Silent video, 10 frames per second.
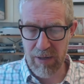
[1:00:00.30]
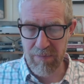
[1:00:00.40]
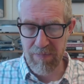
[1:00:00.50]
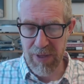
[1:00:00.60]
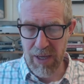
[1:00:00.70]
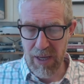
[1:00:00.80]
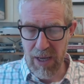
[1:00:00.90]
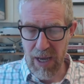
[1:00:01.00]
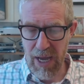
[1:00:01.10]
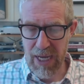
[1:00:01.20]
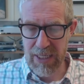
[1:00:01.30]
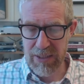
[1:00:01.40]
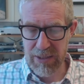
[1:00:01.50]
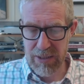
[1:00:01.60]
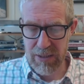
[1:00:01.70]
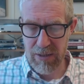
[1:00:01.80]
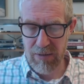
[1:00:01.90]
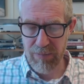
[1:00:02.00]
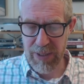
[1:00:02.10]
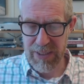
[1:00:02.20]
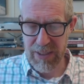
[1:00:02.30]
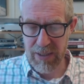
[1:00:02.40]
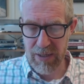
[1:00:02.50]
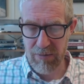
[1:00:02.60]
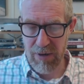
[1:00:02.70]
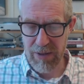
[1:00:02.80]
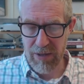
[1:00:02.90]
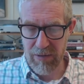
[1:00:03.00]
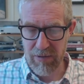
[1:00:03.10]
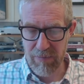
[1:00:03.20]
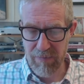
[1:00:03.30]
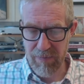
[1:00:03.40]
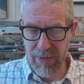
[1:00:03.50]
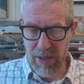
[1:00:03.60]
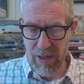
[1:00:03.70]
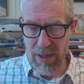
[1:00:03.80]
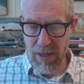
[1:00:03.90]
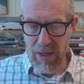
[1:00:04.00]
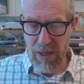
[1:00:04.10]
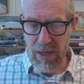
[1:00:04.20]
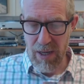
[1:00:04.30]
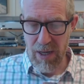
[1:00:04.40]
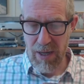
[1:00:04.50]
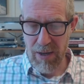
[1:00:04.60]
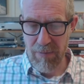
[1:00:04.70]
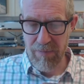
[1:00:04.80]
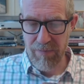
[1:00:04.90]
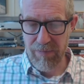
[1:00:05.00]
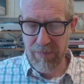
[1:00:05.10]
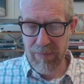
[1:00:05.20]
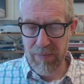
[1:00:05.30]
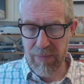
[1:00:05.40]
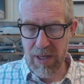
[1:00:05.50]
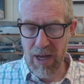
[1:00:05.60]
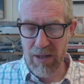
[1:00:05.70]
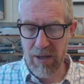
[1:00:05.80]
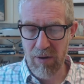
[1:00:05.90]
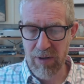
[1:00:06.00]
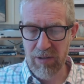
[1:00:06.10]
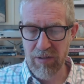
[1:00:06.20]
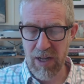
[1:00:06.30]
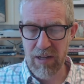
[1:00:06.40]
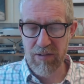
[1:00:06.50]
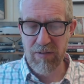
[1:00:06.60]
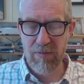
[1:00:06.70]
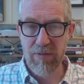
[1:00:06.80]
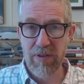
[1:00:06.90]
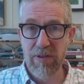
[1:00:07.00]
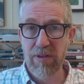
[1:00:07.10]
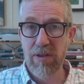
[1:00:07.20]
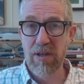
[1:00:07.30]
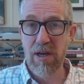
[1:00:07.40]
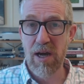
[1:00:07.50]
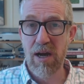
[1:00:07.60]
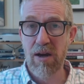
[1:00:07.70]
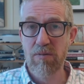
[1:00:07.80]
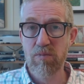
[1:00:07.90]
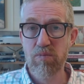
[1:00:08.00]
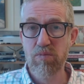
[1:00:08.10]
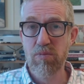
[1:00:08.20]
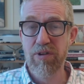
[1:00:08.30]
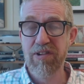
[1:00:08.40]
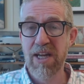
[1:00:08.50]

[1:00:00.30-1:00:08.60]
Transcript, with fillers: uh, Singer are Carl Cohen and Peter Carruthers. Um, Carl Cohen says